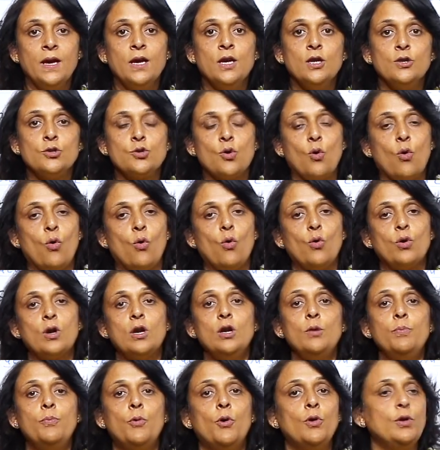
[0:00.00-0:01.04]
So
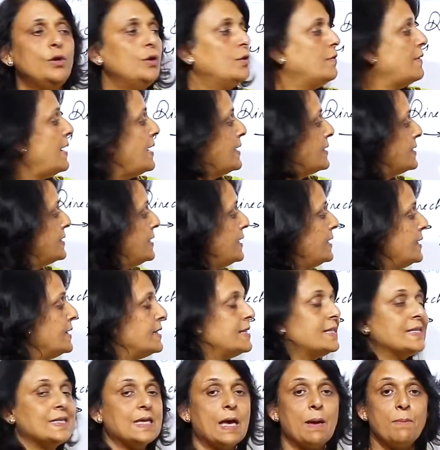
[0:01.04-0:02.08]
oral polio vaccine
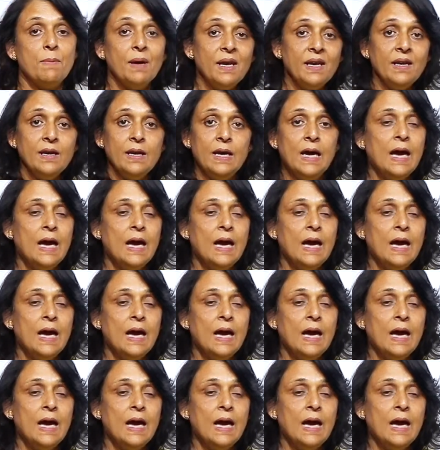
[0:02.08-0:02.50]
is Sabin